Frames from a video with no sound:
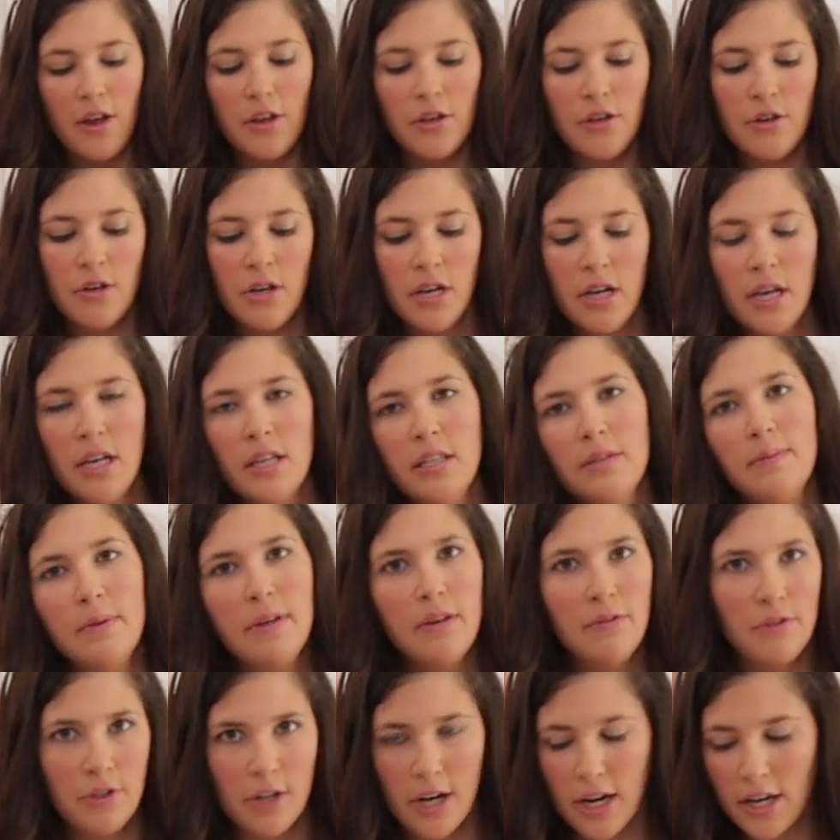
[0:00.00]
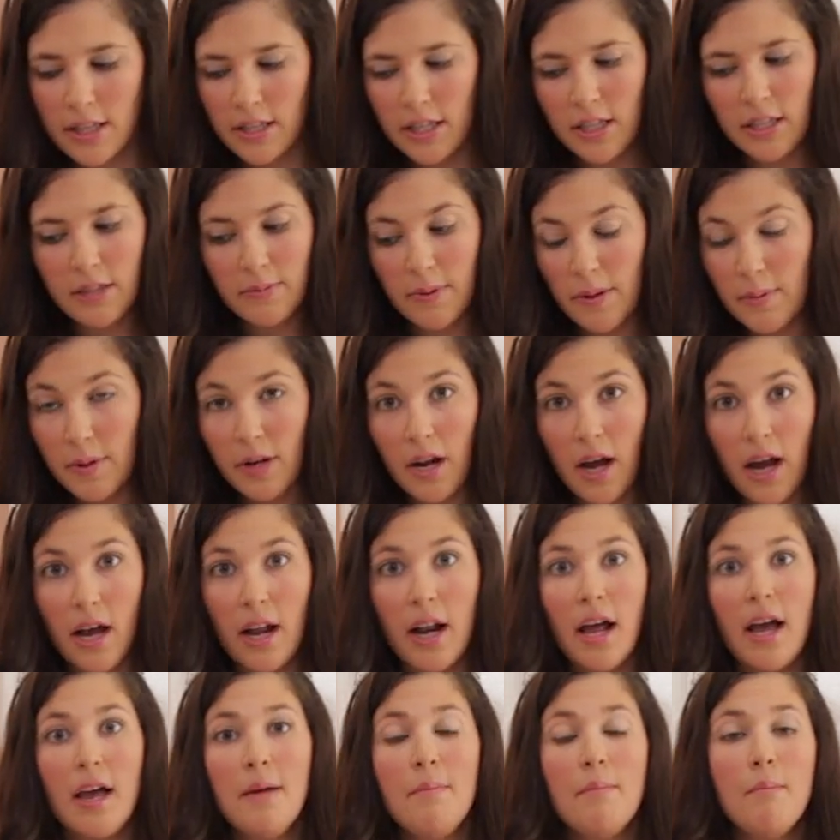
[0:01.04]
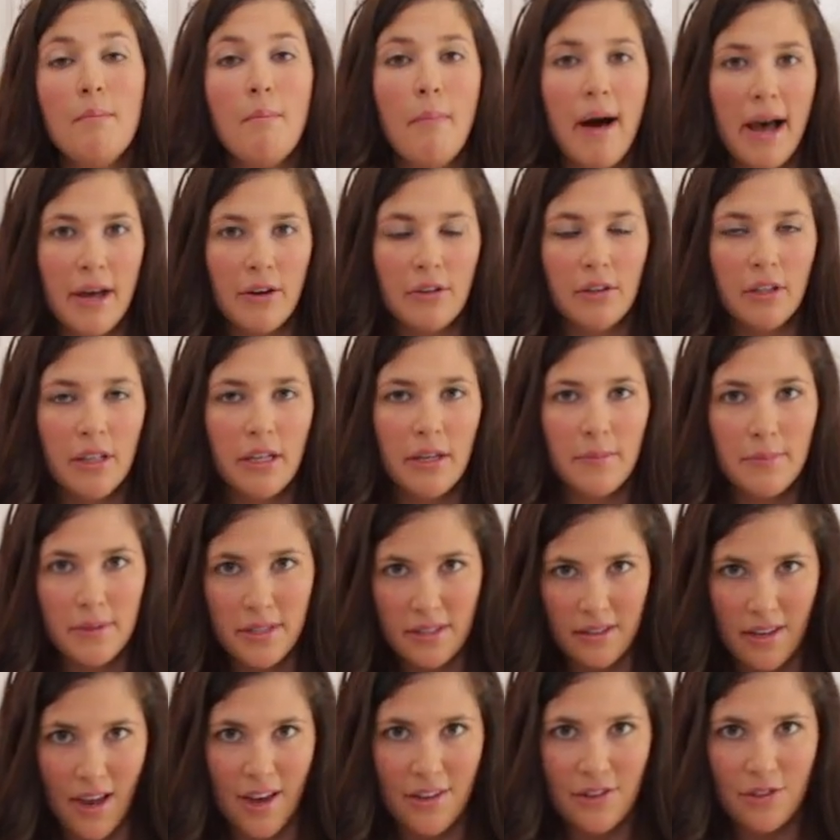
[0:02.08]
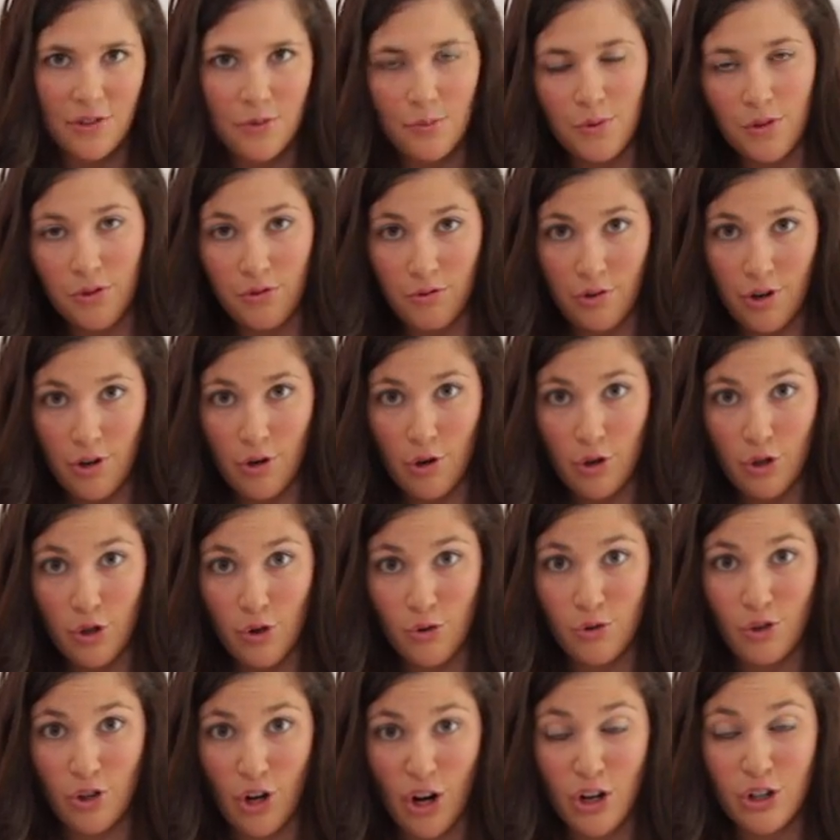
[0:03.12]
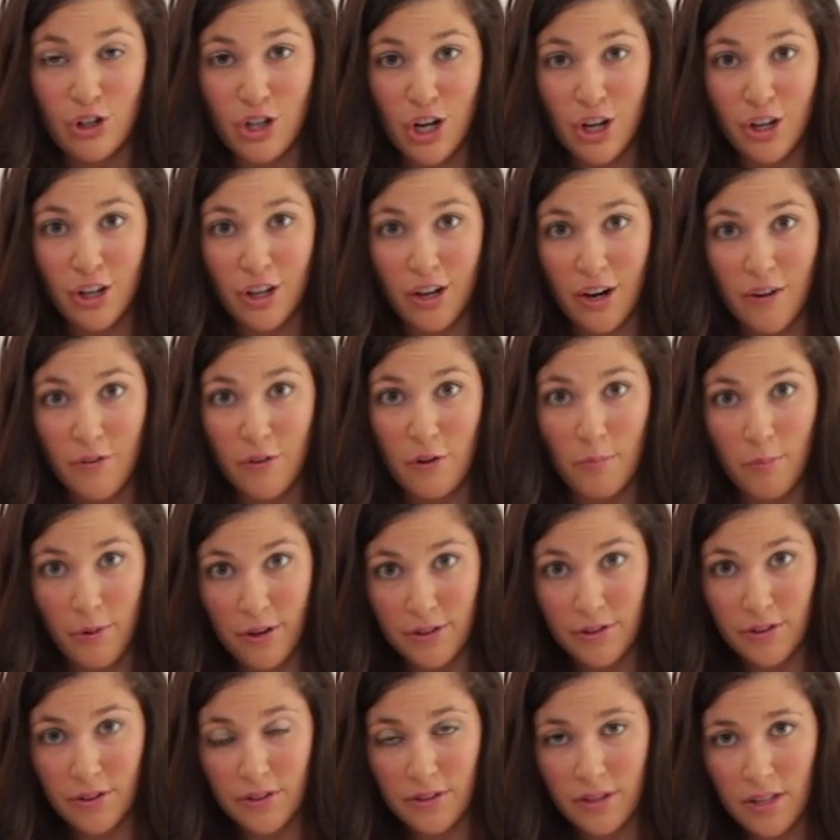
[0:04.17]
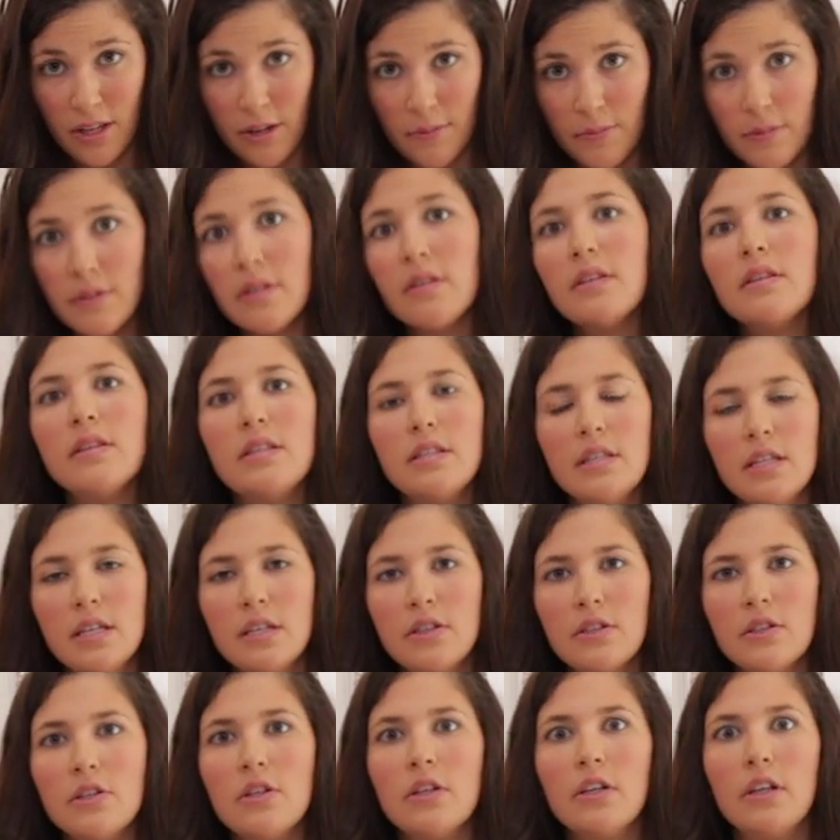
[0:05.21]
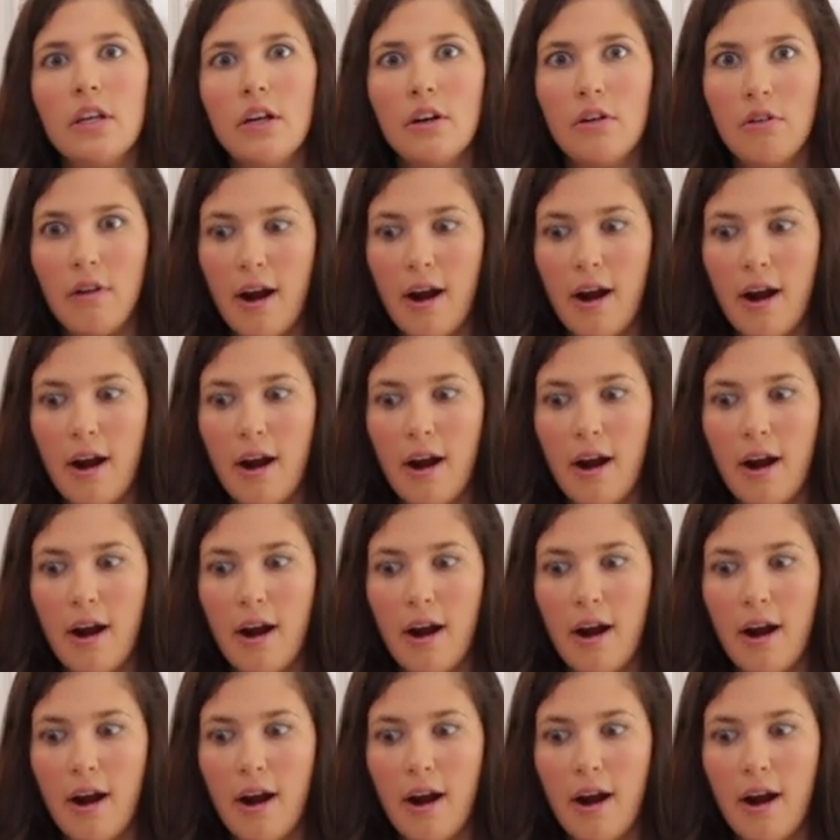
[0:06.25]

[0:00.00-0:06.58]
You guys may have tried these, maybe not. I'm mildly obsessed with Trader Joe's dark chocolate covered pretzel slims. These things are like